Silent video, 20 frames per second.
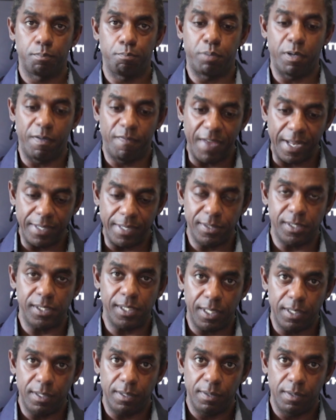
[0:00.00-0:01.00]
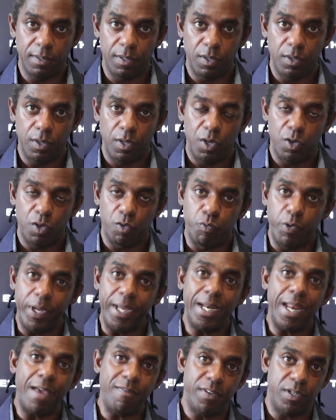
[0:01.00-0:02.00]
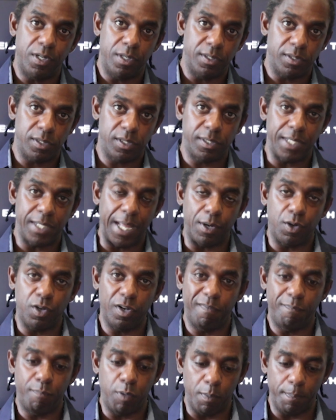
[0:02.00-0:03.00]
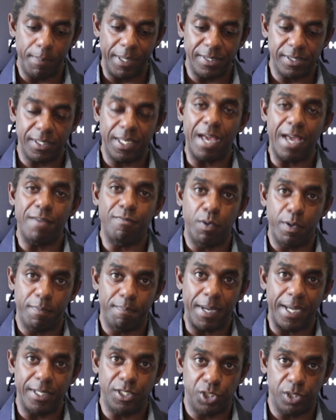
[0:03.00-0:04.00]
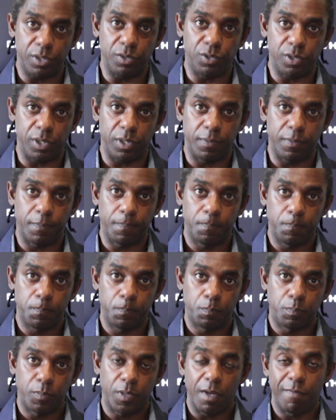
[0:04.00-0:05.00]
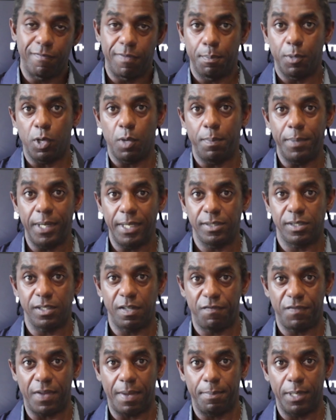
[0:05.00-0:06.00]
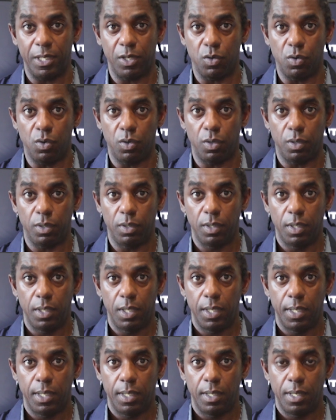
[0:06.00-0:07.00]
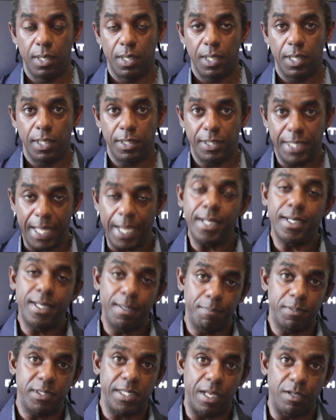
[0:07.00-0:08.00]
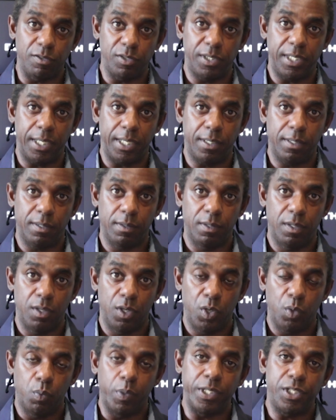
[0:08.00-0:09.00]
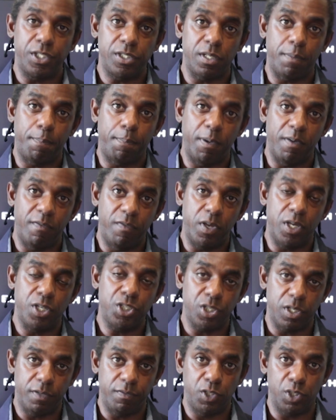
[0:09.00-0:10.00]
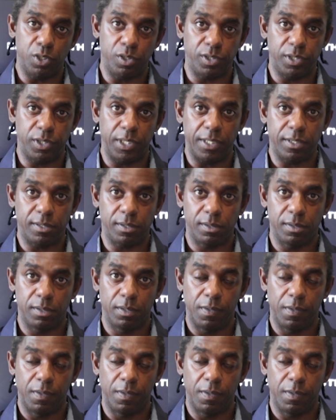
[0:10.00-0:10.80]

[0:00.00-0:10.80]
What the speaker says: prevented real evidence that could have put me together with my children from coming into the family court. They themselves did, which is a perversion of justice